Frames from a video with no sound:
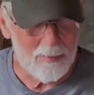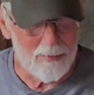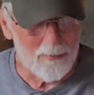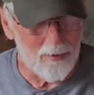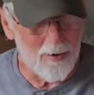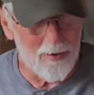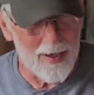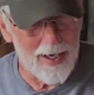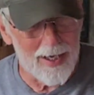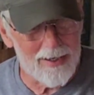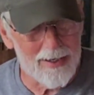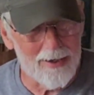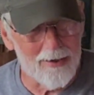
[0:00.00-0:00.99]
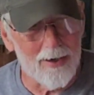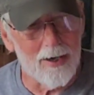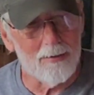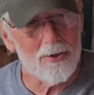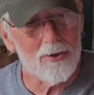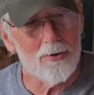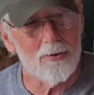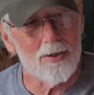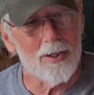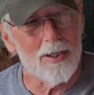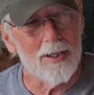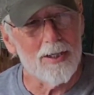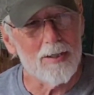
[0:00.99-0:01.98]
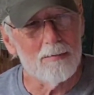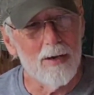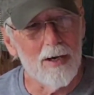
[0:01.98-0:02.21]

before that, I was using these